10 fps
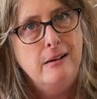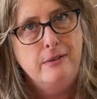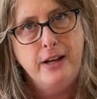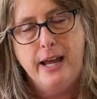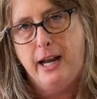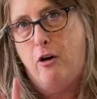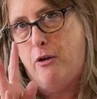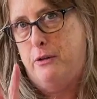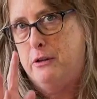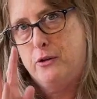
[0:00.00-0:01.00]
of getting
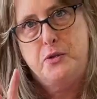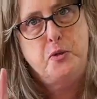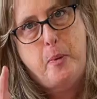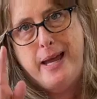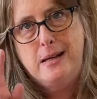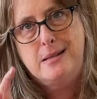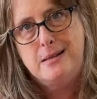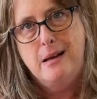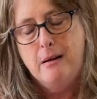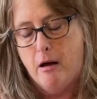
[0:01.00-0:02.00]
all the little spikes
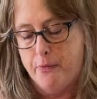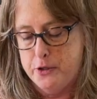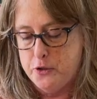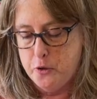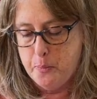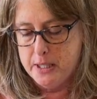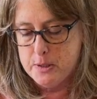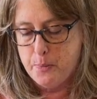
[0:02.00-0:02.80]
on the toothpicks,